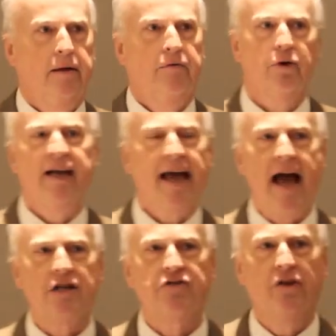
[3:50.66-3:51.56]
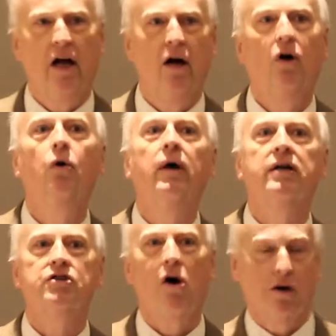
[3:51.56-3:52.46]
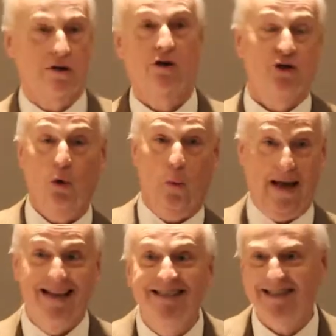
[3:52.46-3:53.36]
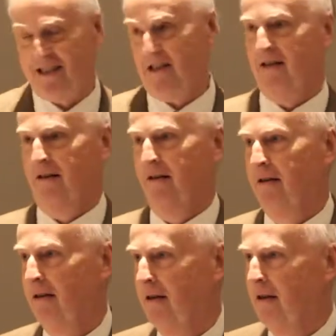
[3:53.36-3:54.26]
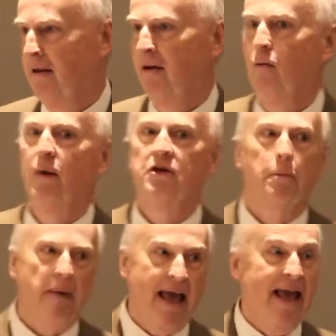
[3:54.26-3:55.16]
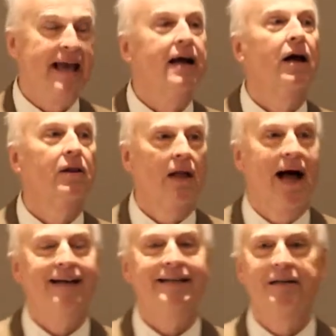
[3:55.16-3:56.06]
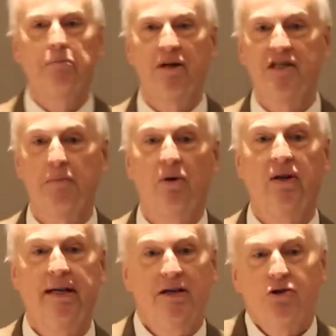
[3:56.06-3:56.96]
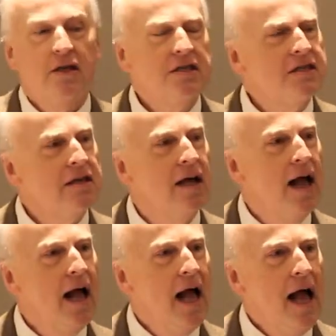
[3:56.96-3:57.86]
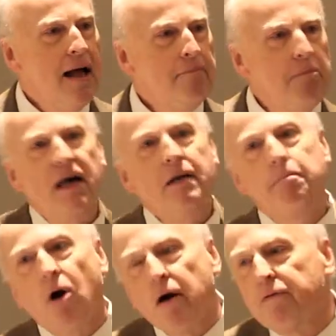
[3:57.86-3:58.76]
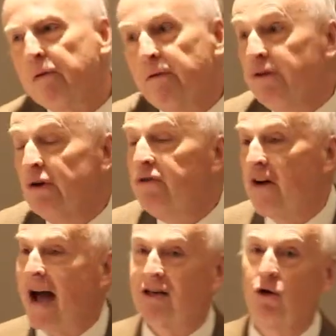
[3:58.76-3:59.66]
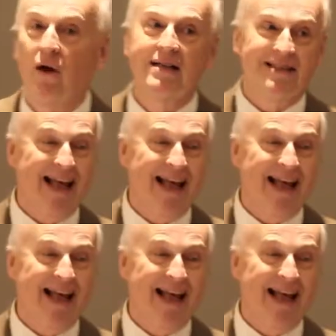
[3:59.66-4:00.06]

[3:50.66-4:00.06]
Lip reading: Free cash flow is harder to waste when you're paying a lot in principal and interest. But apart from a few factoids